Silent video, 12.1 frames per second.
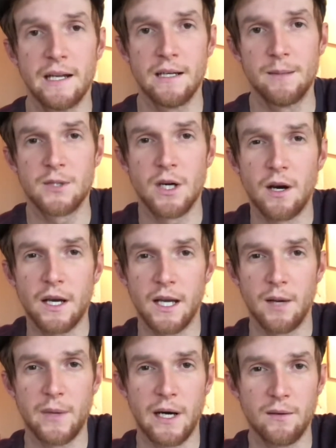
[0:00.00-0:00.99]
up
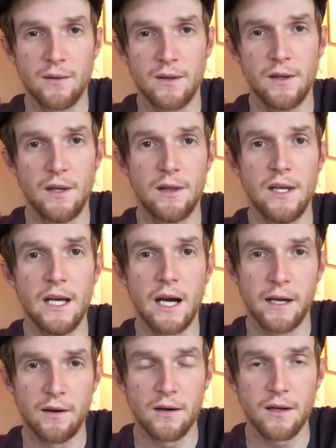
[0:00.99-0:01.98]
talking about the
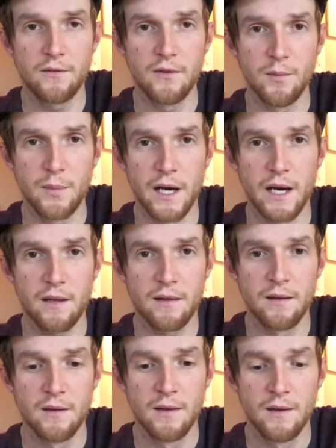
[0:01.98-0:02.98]
Ionic
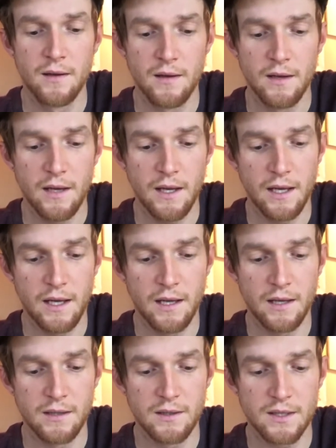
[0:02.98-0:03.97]
Footbath,
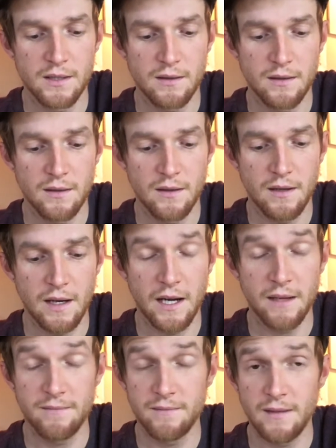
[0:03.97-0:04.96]
and
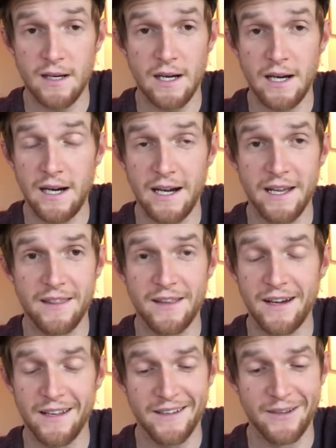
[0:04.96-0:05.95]
I
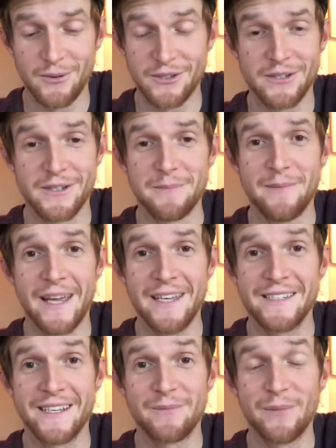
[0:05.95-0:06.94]
thought it was just
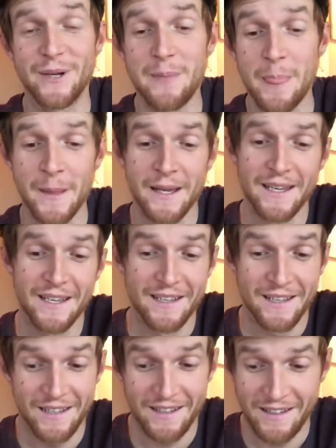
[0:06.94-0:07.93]
amazing, but
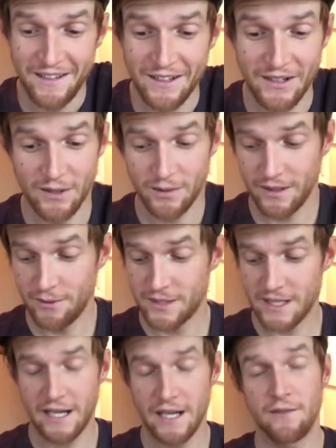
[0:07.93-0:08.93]
you know, it was
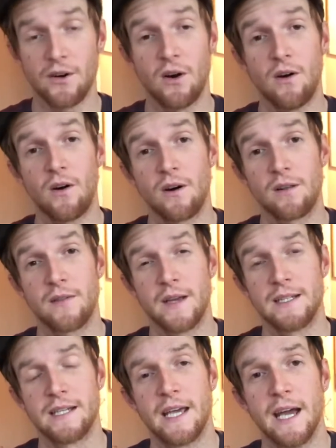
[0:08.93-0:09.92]
kind of a hard
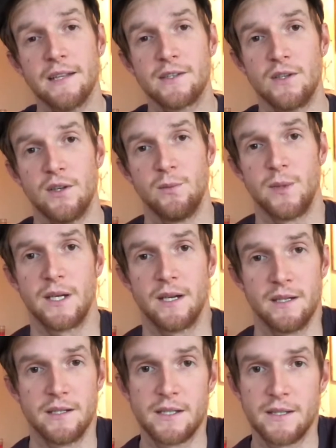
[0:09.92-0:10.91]
thing to get to
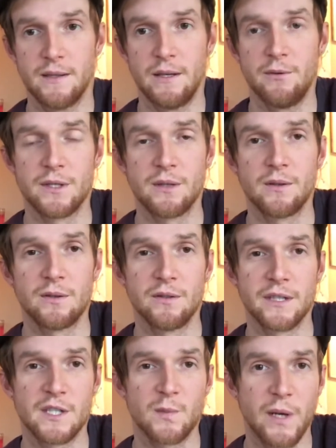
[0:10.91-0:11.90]
because it was a little
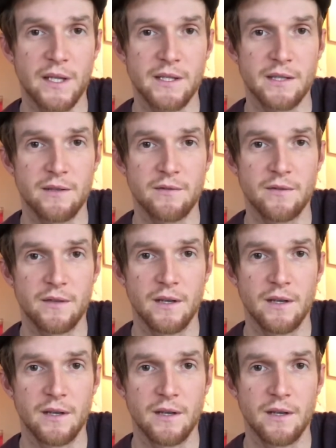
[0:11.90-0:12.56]
expensive,